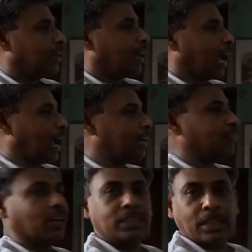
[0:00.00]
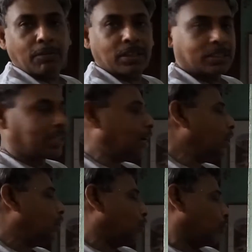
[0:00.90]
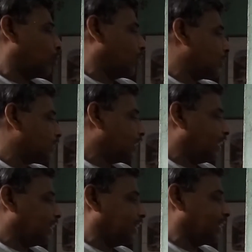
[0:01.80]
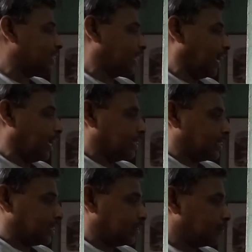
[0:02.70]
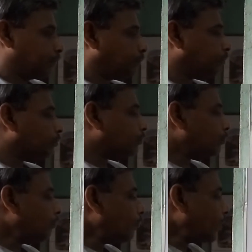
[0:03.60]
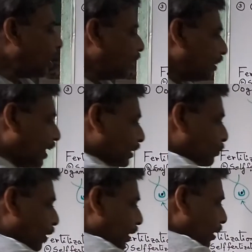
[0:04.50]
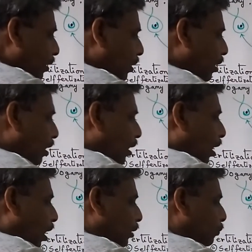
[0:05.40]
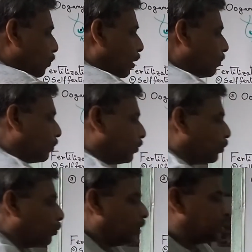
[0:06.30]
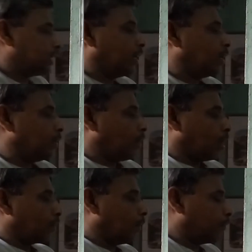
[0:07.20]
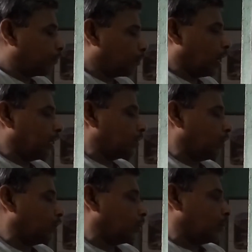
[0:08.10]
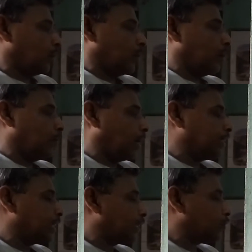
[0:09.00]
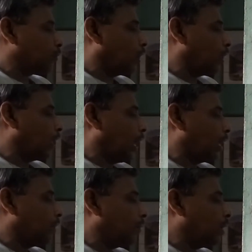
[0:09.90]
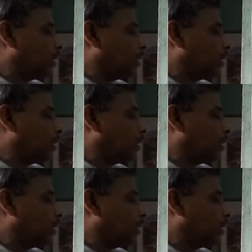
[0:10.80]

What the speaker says: That's why earthworm, though it's a hermaphrodite or bisexual animal, it reproduces by cross fertilization.